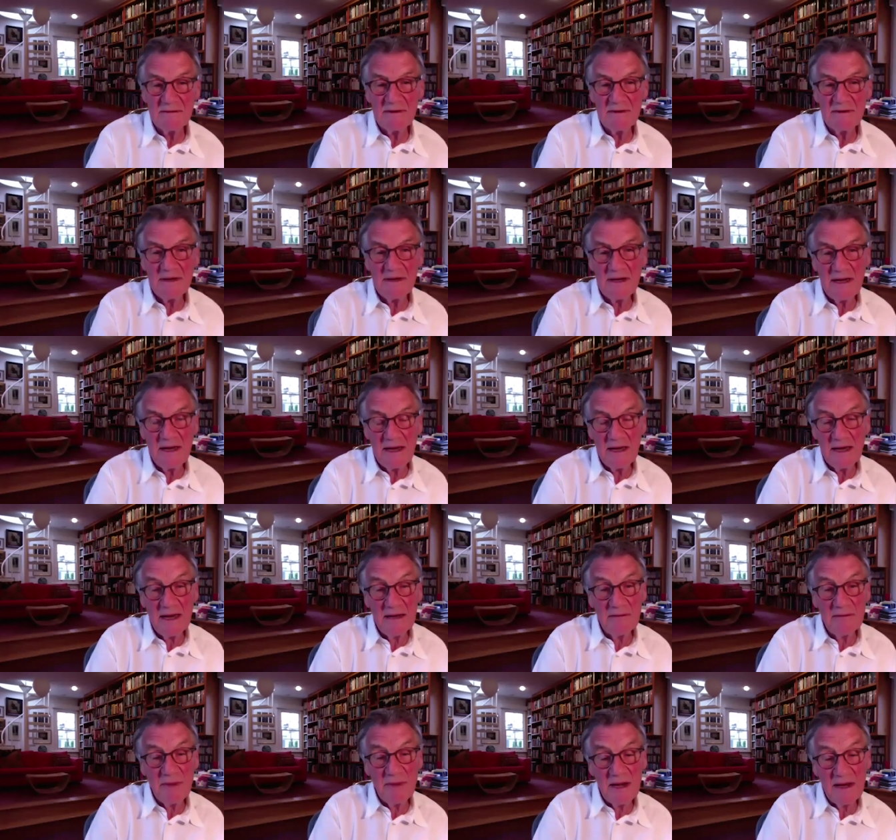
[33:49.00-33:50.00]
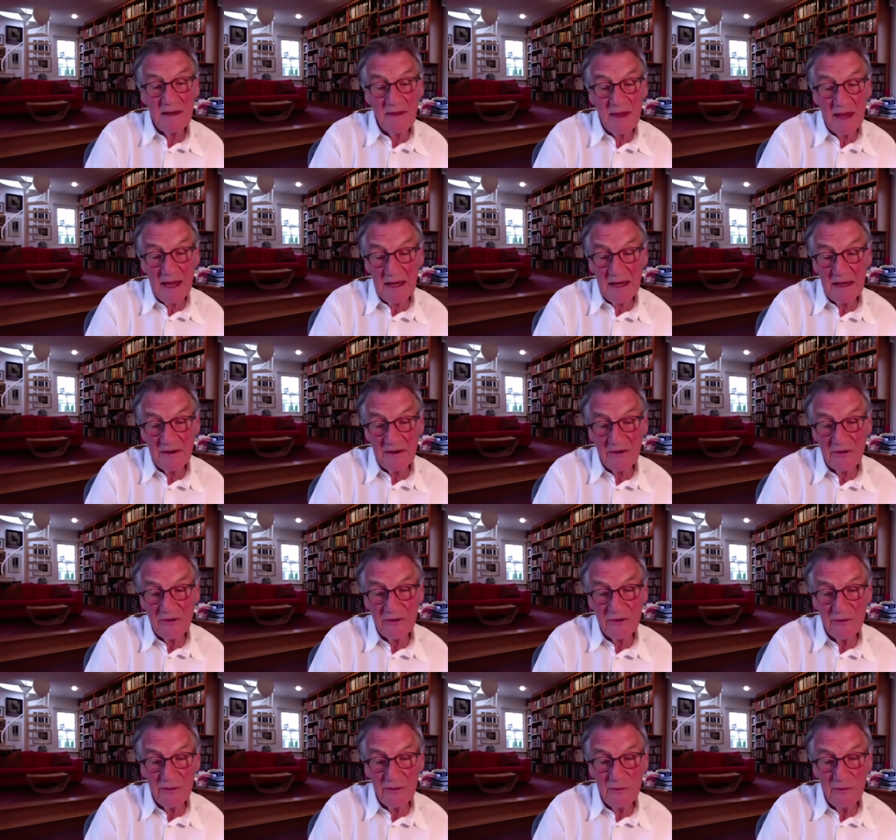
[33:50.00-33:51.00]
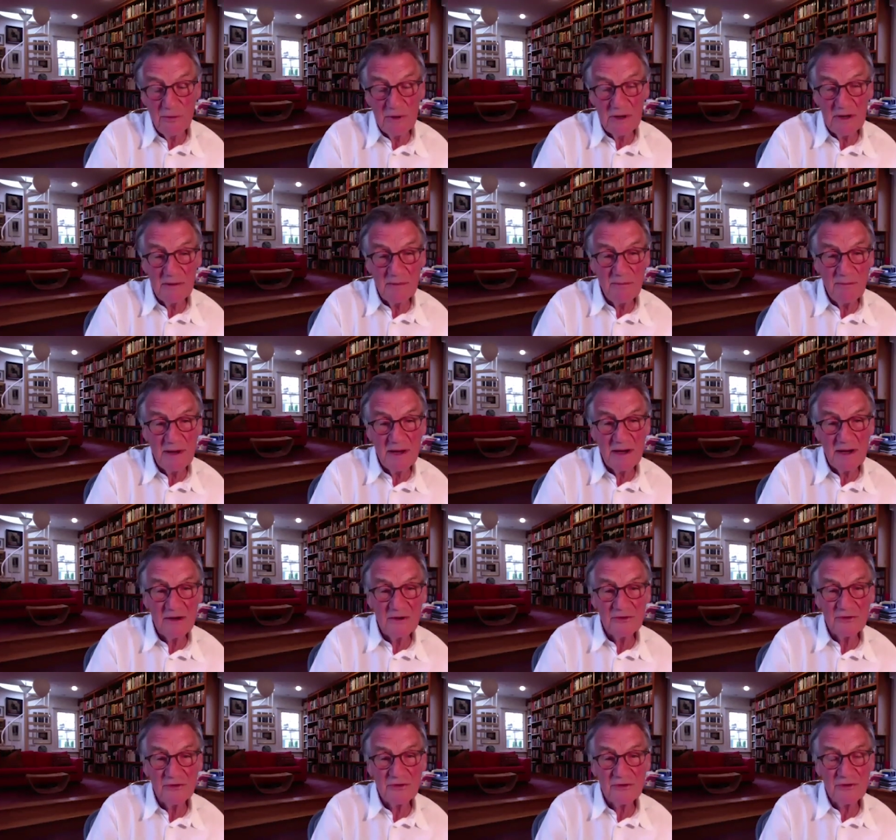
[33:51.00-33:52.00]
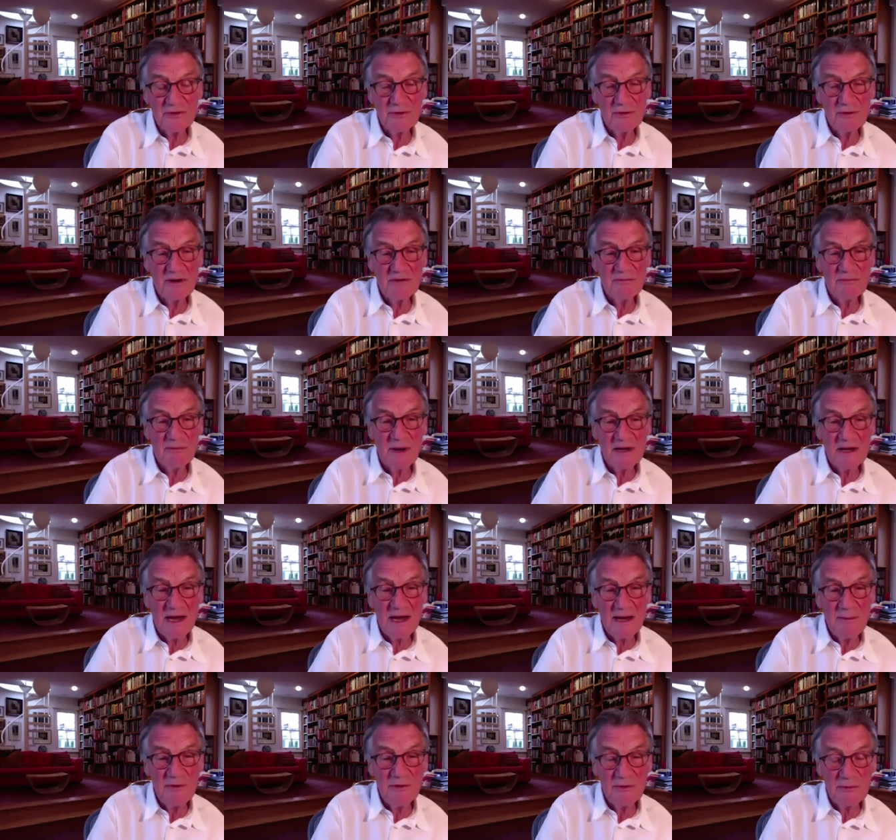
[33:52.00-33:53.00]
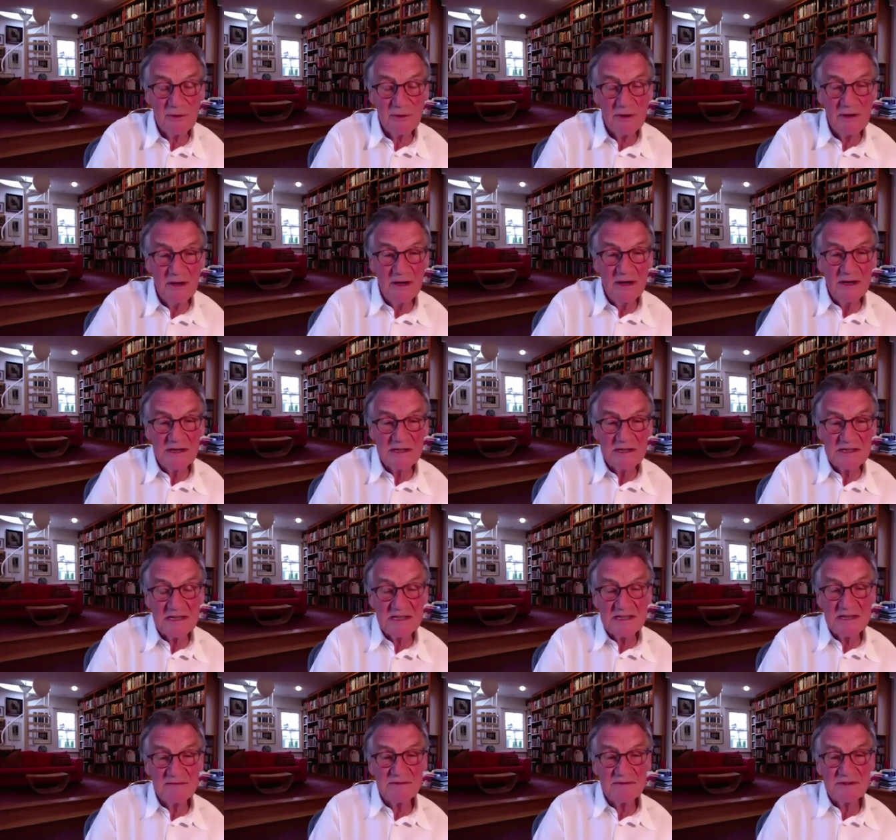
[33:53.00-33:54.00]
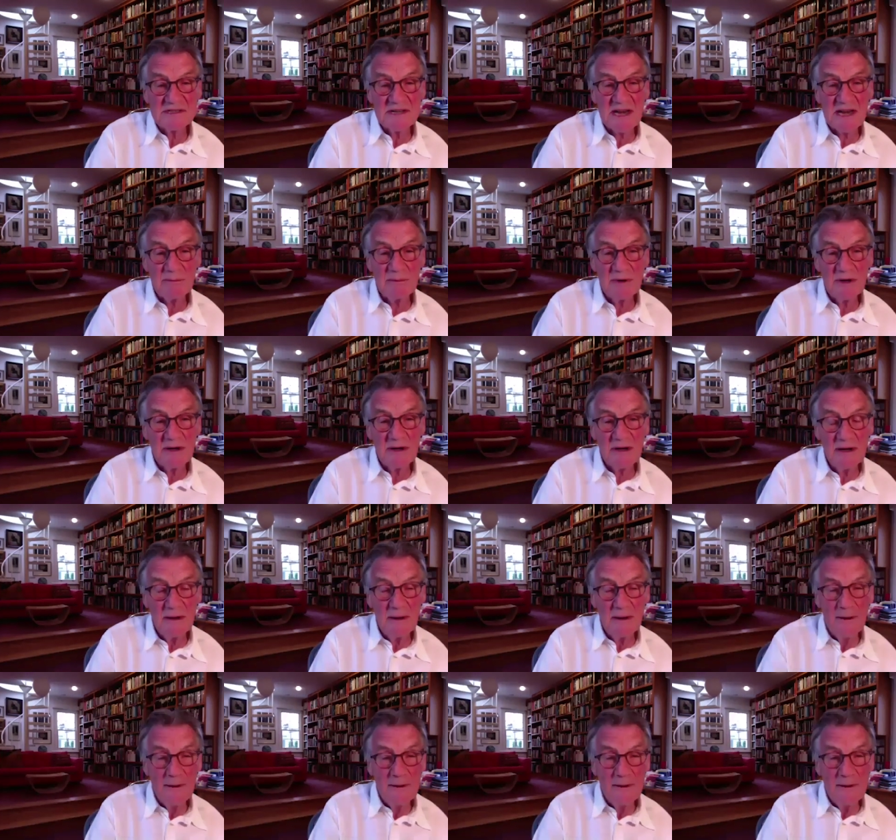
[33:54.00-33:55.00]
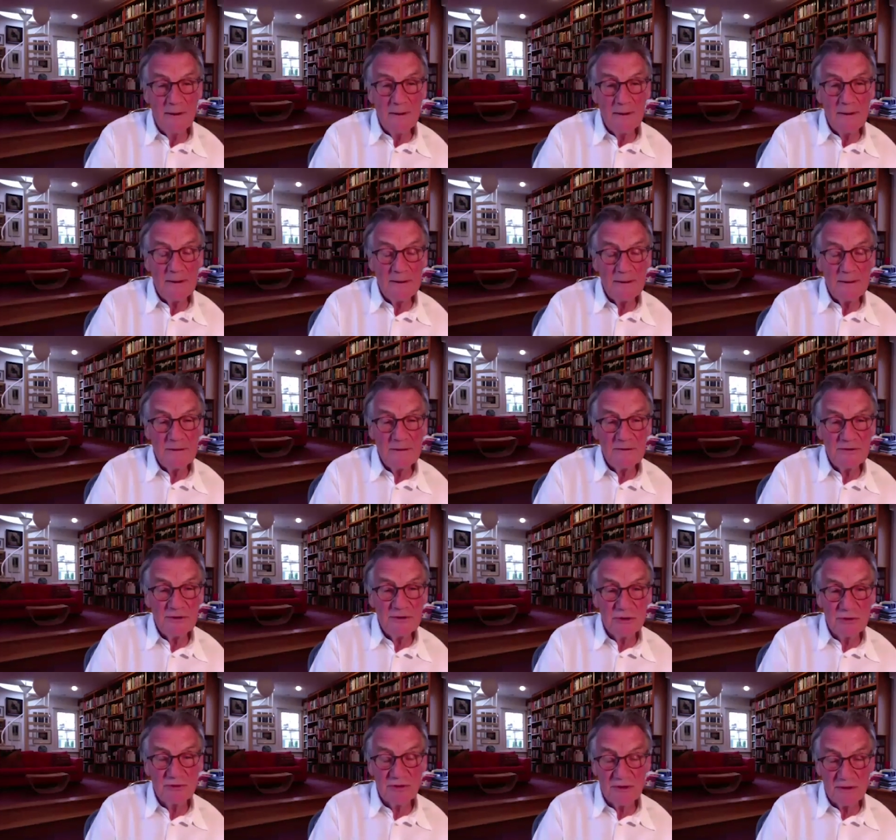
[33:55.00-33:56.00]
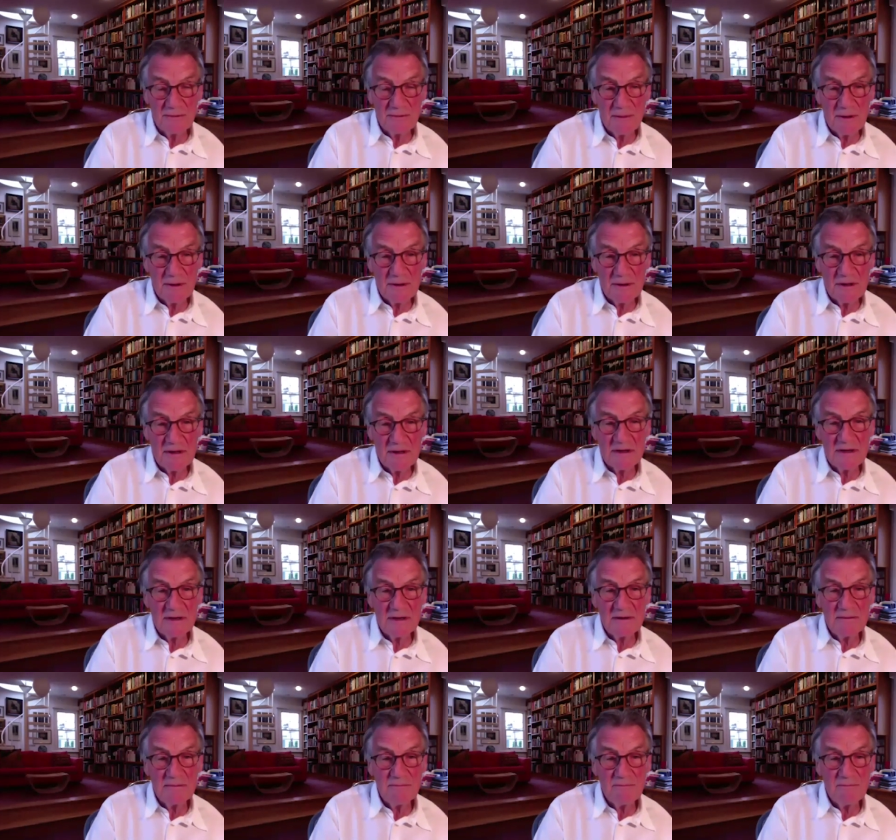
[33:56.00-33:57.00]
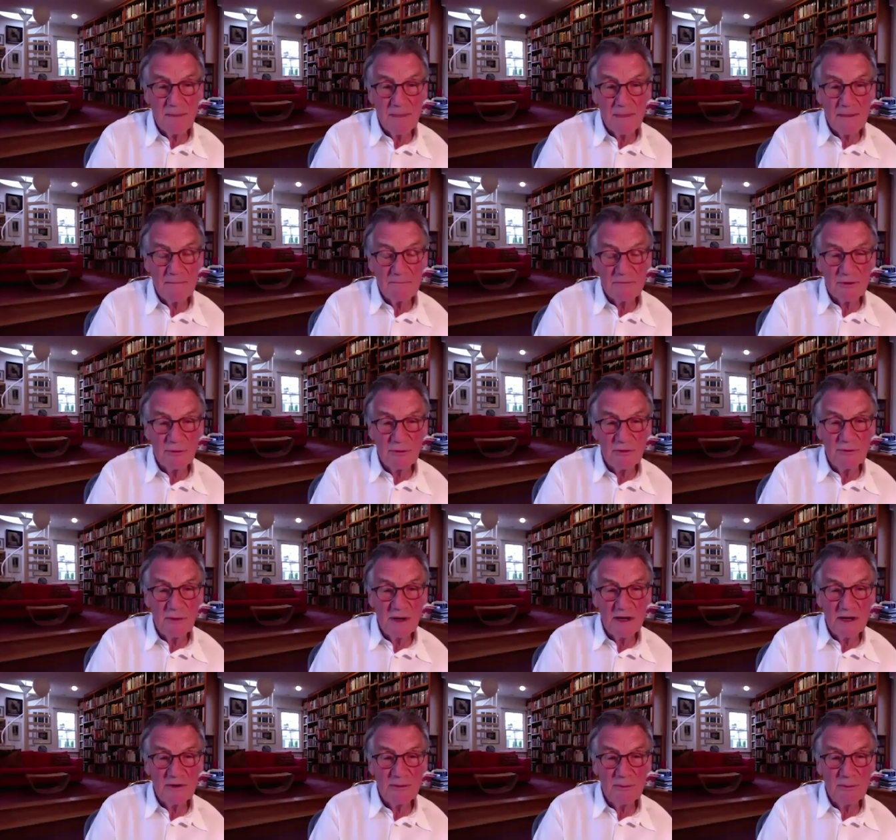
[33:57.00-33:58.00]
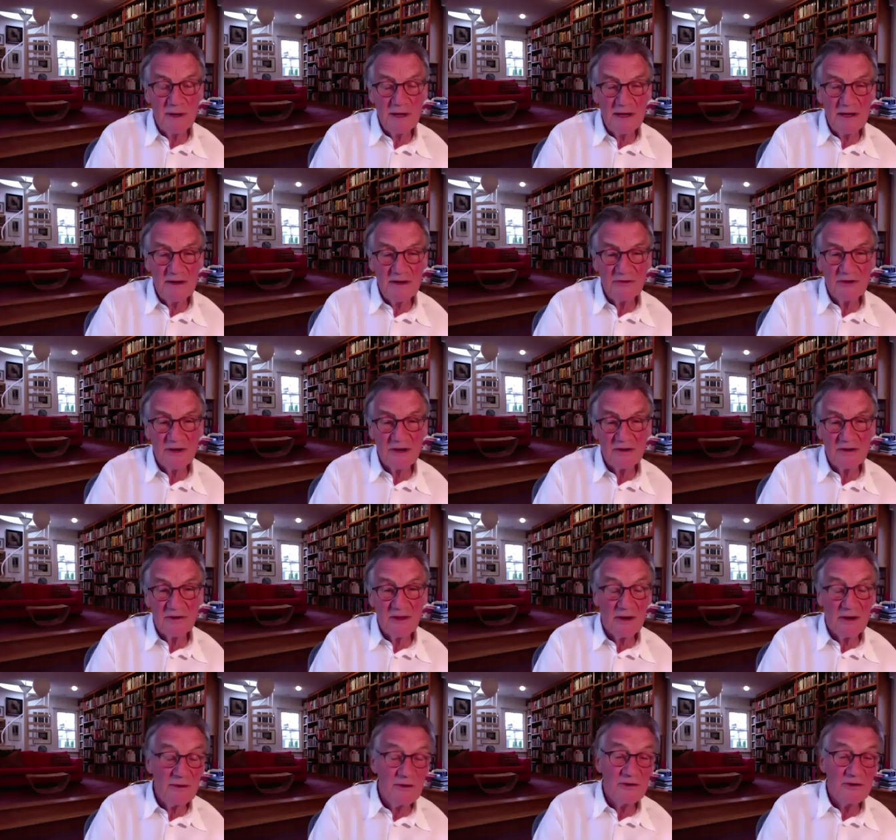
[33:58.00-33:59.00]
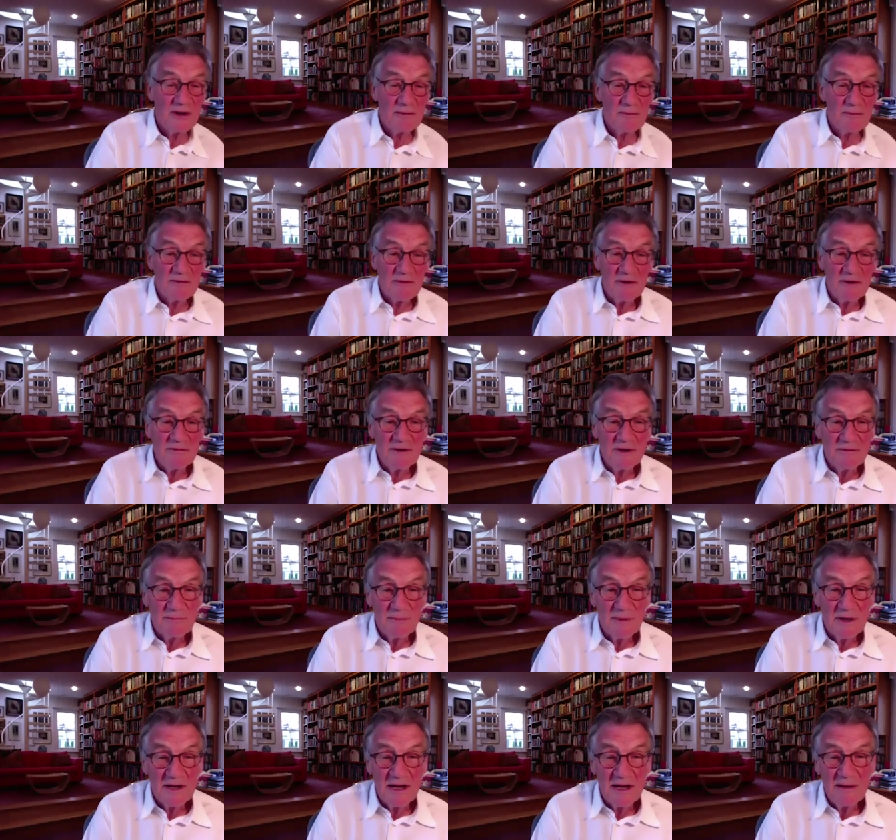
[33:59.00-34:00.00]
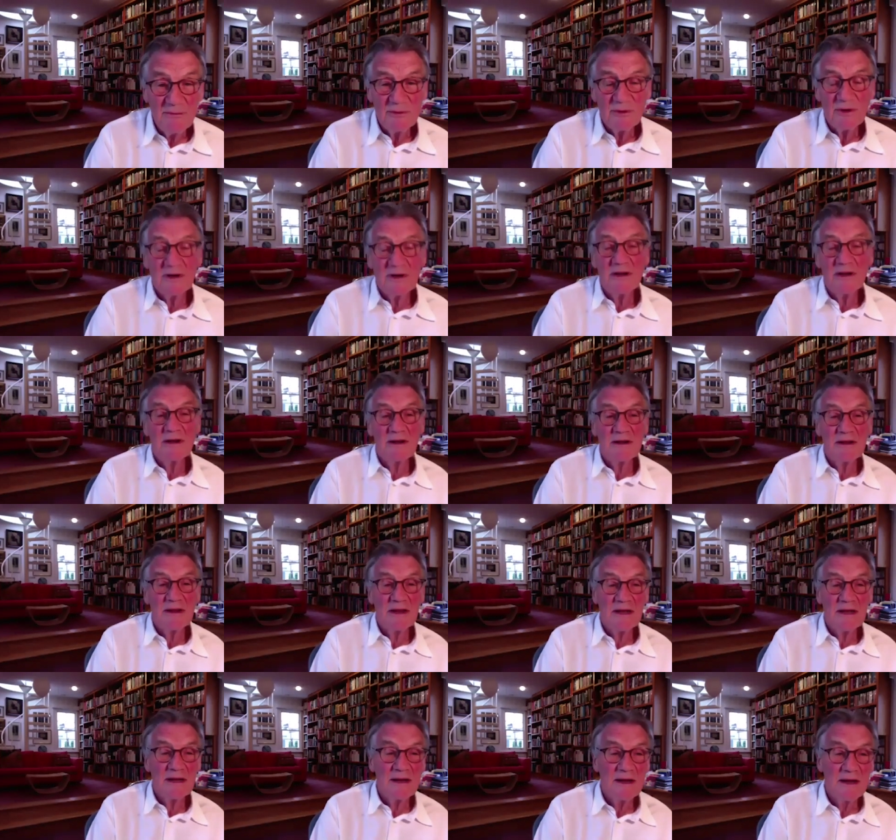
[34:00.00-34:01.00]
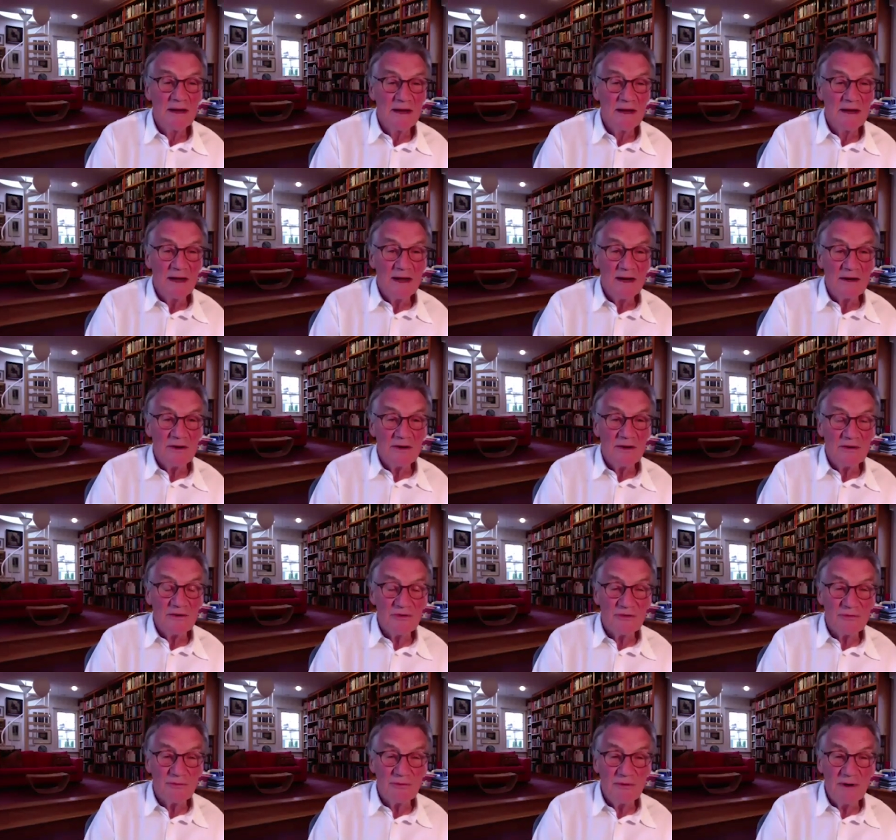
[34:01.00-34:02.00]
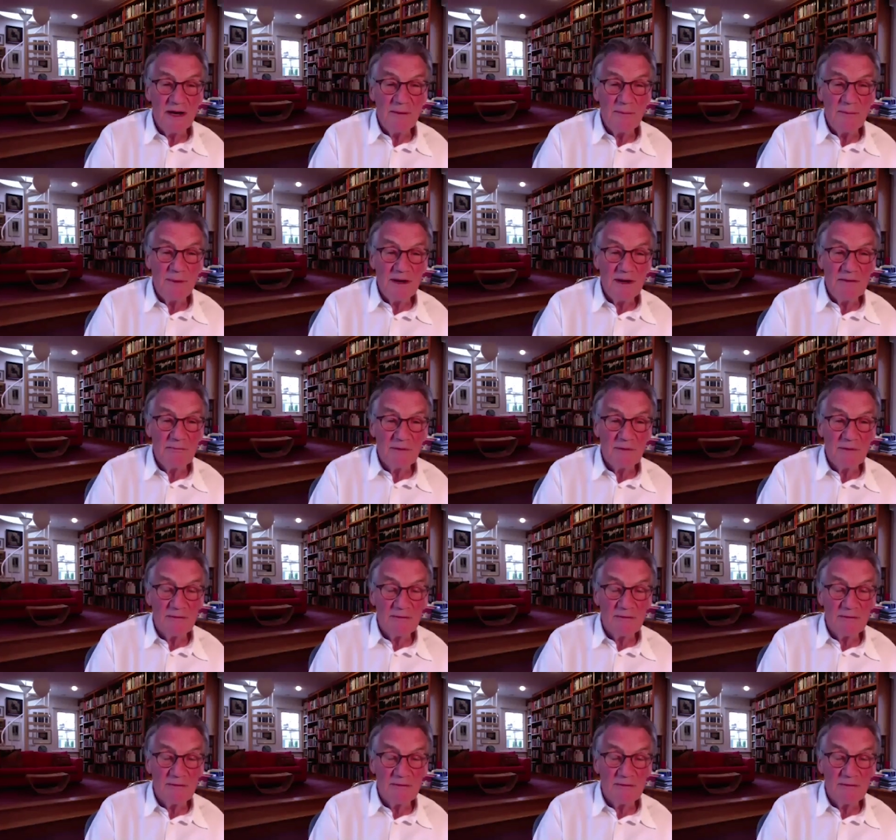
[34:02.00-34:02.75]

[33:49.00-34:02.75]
it, it led me in the end to uh, be asked to give my name to a Centre for Stammering in children, and um, it was called the Michael Palin Centre. The only time I've ever given my name to anything like that, and it's really been one of the